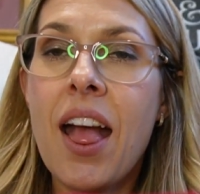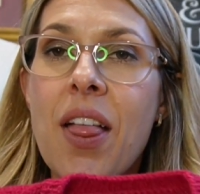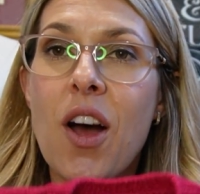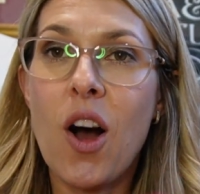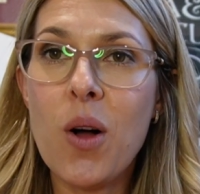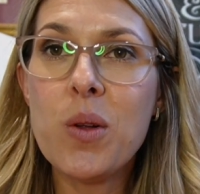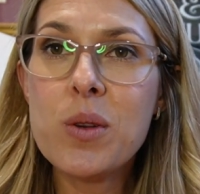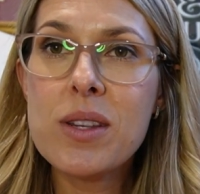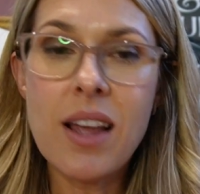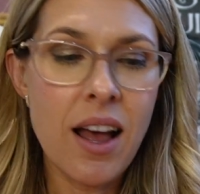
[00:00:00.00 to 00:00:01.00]
The
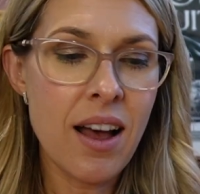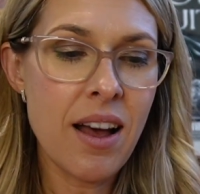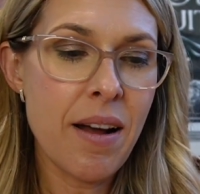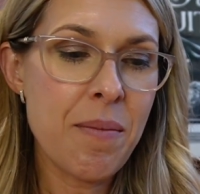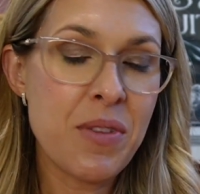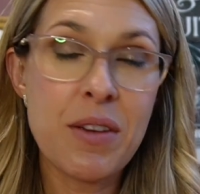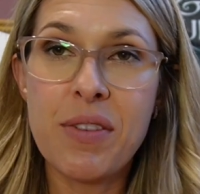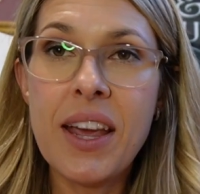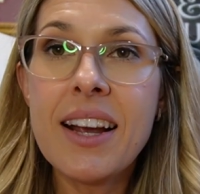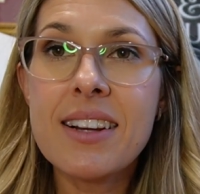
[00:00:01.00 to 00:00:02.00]
holes are
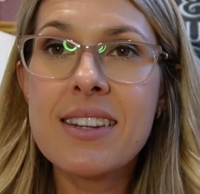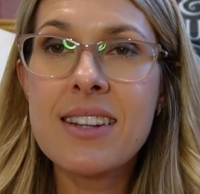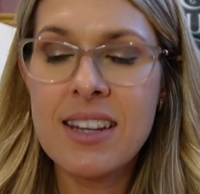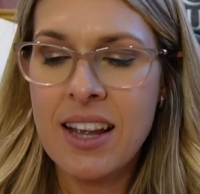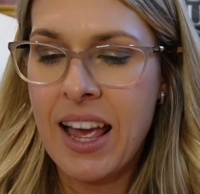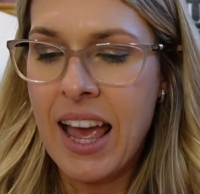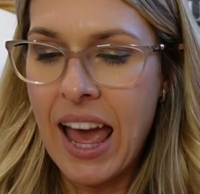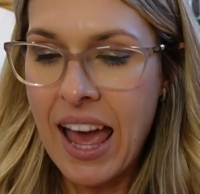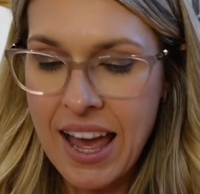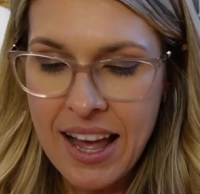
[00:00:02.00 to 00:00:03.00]
fixed
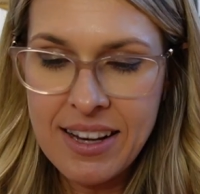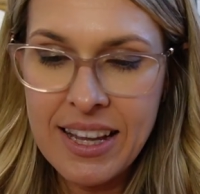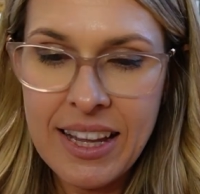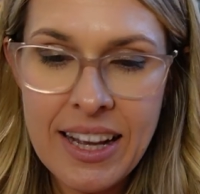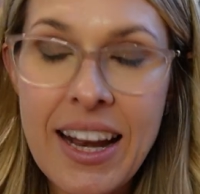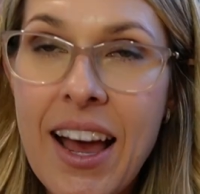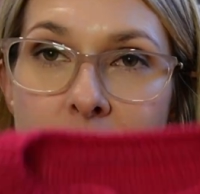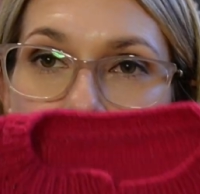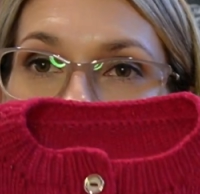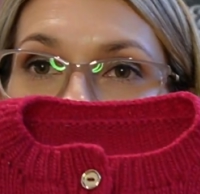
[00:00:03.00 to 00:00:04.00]
and it can
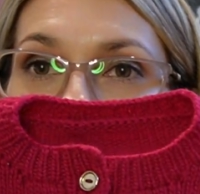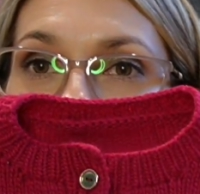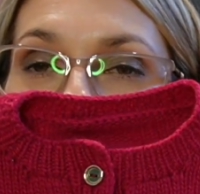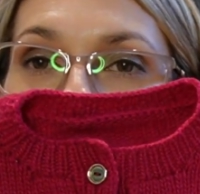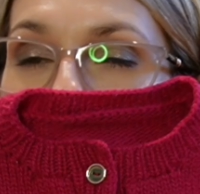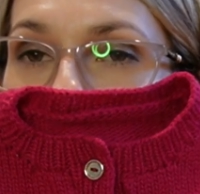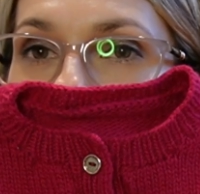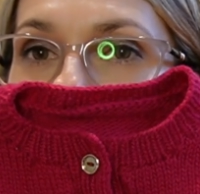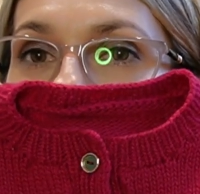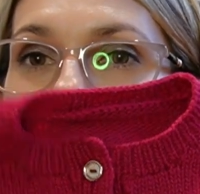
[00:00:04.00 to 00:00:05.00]
now be worn
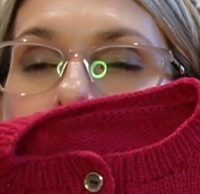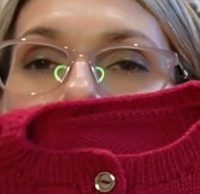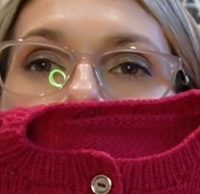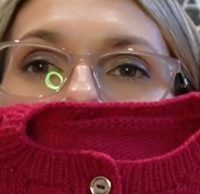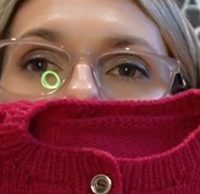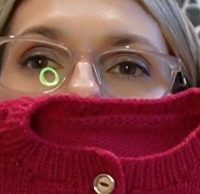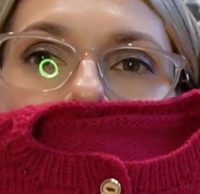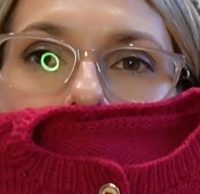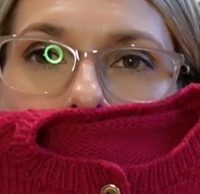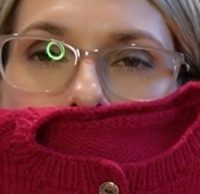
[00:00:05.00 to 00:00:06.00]
again.
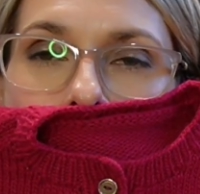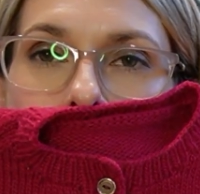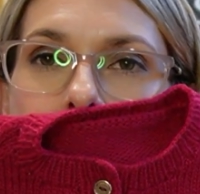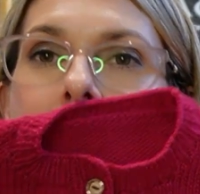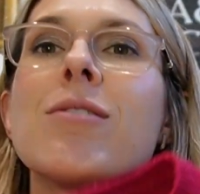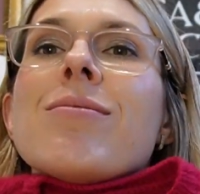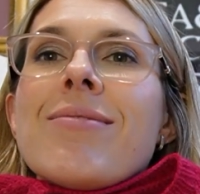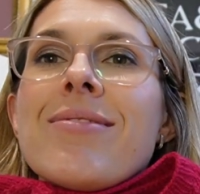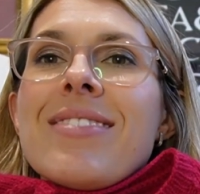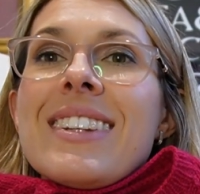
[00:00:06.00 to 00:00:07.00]
Look at that.
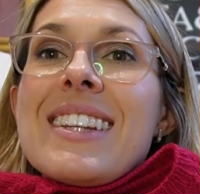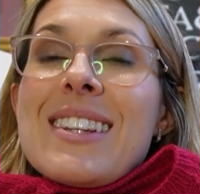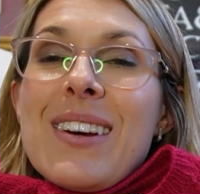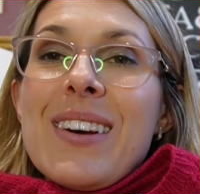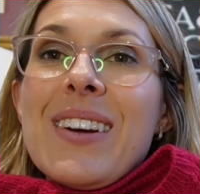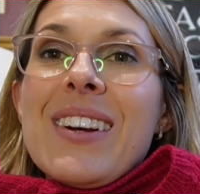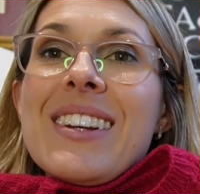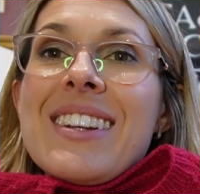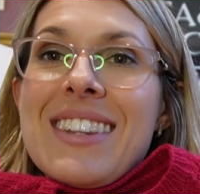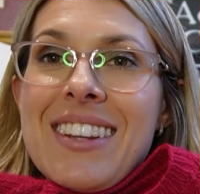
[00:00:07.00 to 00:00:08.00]
So
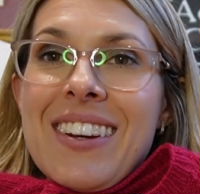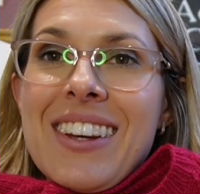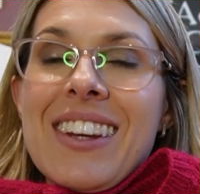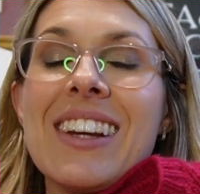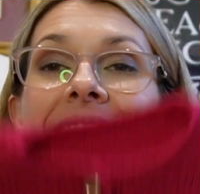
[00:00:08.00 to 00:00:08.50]
cute.